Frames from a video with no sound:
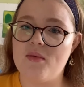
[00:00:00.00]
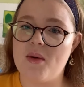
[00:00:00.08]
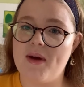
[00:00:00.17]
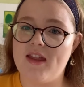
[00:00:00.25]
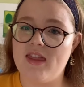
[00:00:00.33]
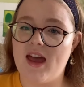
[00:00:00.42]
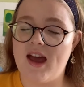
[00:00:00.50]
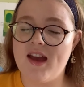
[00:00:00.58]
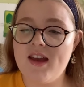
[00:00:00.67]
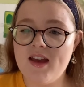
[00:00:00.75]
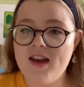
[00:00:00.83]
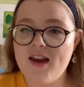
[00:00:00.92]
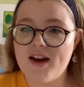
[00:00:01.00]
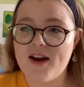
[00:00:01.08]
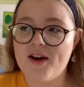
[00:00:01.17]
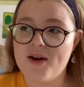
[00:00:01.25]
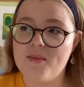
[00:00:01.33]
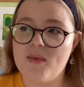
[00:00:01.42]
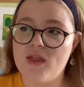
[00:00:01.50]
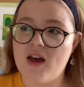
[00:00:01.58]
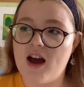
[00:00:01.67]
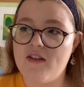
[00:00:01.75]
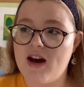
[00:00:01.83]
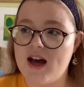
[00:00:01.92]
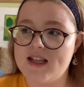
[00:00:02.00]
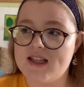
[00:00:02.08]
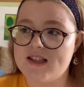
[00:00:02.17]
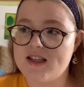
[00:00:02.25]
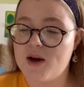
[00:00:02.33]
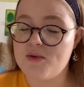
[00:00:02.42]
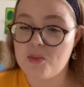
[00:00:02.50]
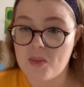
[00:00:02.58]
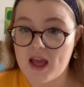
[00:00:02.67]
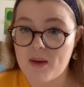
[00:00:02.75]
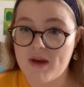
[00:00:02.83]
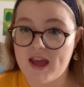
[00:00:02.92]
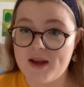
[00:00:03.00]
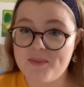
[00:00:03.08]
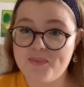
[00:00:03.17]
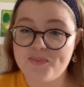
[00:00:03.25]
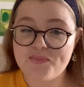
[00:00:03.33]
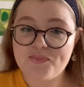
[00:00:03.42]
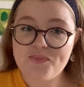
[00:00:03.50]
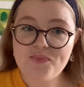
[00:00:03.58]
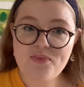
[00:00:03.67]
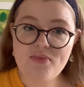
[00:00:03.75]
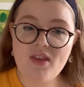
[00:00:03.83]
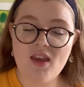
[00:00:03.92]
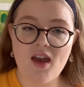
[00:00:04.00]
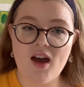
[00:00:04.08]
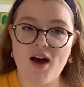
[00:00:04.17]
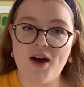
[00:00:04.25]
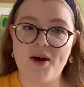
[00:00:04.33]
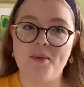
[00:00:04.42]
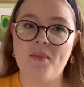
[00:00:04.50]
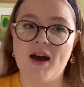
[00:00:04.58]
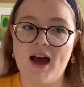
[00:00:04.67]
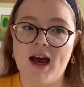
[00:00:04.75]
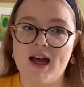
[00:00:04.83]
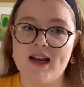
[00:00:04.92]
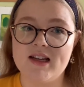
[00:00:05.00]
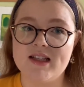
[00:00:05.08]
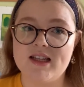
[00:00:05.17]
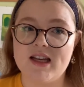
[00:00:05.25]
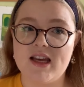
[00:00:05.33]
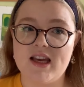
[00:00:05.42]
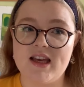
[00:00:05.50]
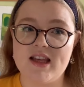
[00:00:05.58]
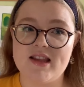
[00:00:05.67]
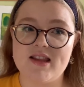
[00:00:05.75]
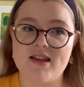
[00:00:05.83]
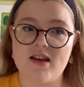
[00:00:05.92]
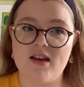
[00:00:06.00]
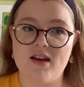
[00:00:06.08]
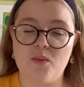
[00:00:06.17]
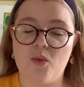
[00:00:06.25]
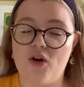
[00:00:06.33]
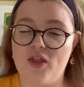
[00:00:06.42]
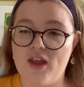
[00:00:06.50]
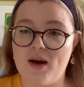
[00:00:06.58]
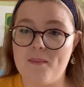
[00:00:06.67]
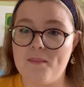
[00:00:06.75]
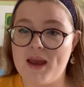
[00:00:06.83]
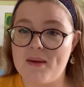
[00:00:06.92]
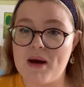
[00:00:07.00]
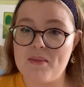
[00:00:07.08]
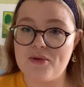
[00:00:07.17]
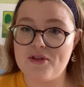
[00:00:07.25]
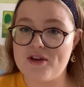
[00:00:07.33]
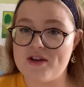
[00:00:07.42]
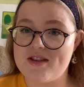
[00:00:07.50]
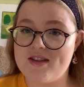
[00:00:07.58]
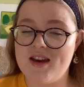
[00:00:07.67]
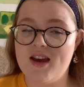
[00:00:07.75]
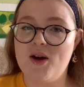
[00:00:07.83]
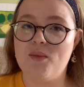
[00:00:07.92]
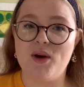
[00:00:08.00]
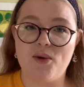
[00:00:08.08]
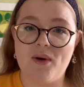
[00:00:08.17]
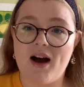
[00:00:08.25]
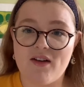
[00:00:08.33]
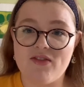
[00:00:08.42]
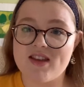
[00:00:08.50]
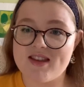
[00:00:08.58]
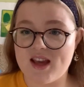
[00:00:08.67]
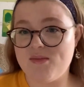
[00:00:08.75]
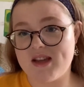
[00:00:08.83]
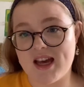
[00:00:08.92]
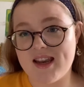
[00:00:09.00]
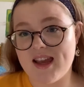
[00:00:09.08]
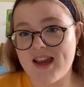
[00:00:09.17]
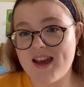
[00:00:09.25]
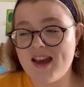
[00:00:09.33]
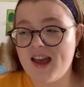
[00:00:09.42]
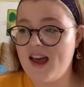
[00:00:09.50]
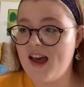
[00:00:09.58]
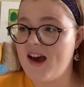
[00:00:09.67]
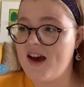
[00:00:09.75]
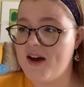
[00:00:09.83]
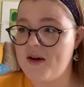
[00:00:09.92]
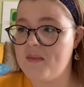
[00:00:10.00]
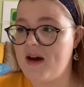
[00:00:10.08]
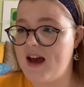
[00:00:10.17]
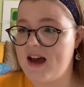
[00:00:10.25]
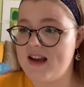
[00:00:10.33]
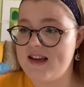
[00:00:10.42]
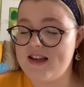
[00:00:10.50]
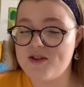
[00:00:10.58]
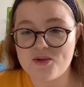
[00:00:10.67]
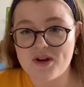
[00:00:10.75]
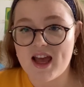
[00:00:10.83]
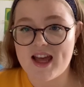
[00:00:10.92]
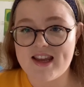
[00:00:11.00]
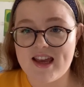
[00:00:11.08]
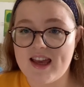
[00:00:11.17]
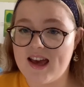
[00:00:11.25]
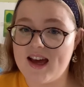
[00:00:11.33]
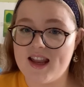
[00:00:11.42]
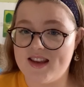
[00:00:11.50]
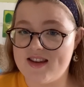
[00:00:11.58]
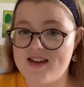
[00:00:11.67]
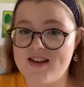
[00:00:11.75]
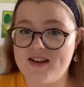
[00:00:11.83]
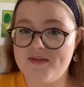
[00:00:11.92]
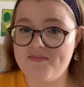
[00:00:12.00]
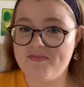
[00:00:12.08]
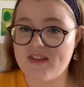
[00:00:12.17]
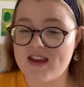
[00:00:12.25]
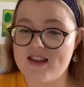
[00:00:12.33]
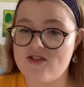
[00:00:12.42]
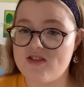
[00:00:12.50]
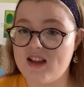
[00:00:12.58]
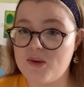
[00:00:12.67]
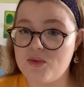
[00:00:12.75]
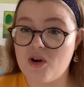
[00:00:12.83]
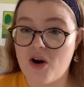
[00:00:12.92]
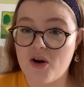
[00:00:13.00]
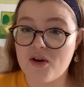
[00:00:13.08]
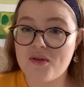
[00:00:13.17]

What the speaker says: bed there, that I've had since I was a baby, and he's one that me and my brothers, we all have the same teddy, and he's called Hetty, and he's just a little dog,